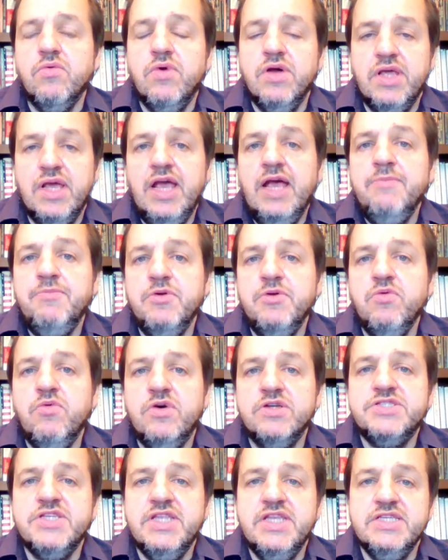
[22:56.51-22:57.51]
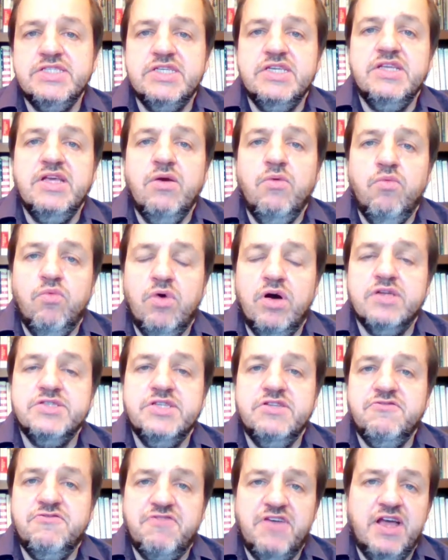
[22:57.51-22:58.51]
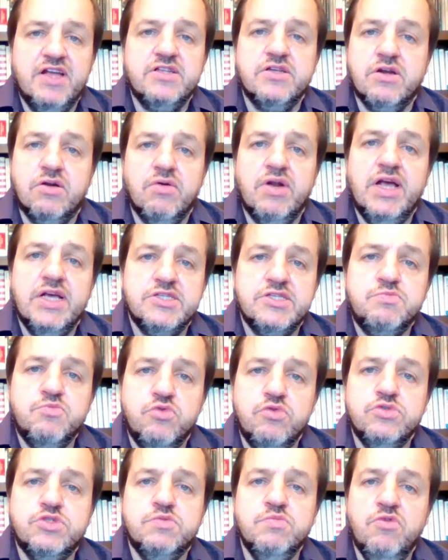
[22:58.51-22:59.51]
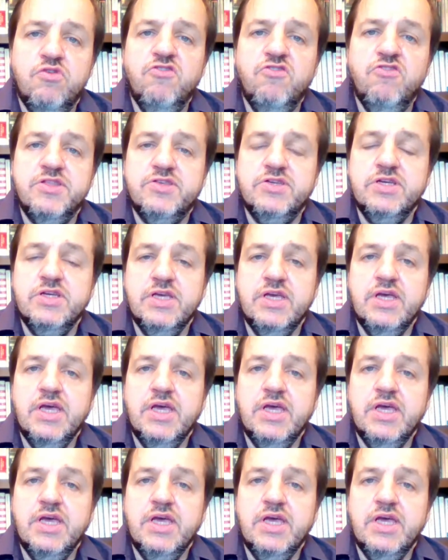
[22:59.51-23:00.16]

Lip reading: What happened was it was in fact a grassroots movement,